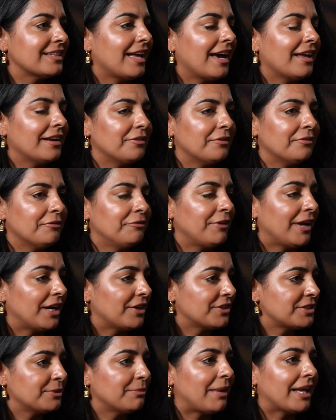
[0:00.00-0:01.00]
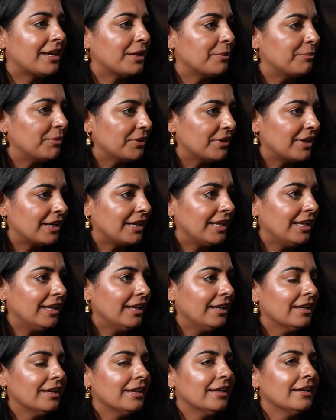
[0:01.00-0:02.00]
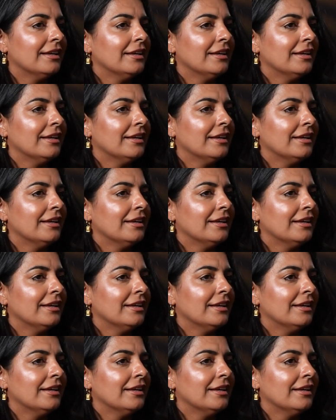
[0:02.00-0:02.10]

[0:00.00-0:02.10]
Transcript: not fair to my community,